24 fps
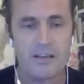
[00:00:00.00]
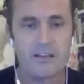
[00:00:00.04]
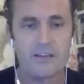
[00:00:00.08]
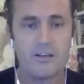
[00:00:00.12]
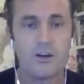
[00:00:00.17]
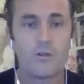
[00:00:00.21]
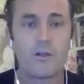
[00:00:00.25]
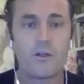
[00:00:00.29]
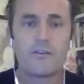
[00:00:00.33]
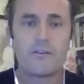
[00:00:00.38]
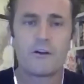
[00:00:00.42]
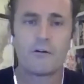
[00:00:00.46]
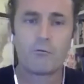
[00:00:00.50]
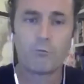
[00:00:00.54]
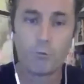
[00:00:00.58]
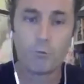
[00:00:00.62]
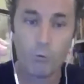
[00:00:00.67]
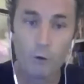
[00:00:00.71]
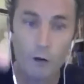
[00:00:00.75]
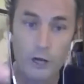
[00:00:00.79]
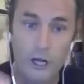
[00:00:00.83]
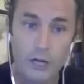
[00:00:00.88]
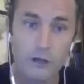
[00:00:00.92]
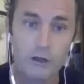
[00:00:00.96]
you know, the
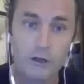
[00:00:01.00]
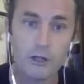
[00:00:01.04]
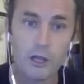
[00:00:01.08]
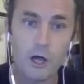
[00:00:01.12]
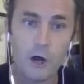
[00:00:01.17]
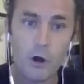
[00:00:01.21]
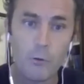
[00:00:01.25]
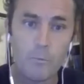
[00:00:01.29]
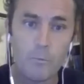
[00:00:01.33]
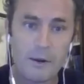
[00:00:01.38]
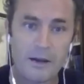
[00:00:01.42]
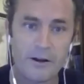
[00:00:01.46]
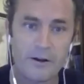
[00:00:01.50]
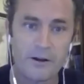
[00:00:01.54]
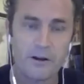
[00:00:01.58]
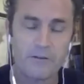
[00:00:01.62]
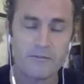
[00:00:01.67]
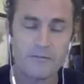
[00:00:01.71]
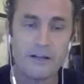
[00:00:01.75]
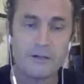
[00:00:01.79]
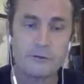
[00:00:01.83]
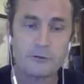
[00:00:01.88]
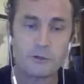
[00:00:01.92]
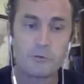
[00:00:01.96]
real low barrier of
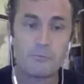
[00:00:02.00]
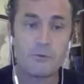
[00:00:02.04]
entry?